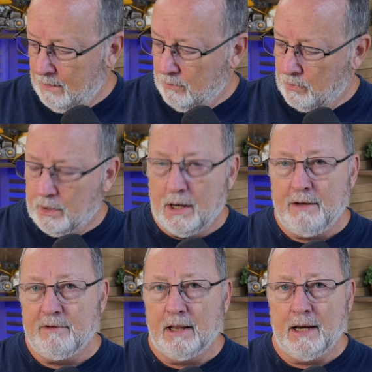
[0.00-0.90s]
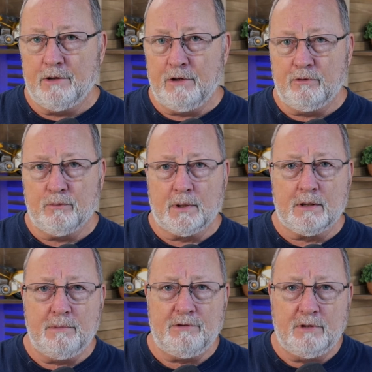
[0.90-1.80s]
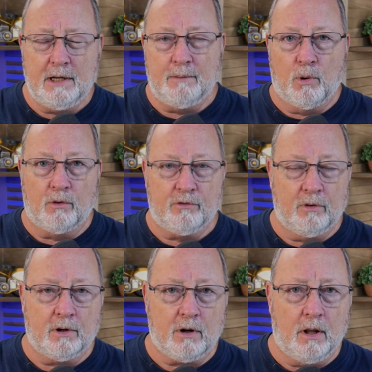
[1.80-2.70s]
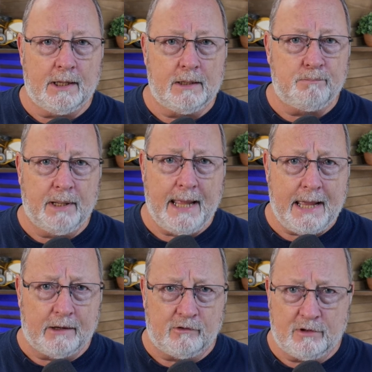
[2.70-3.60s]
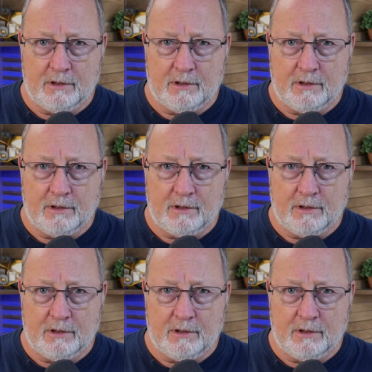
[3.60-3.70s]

We're not even allowed to use the word commission anymore, so they're calling it bananas.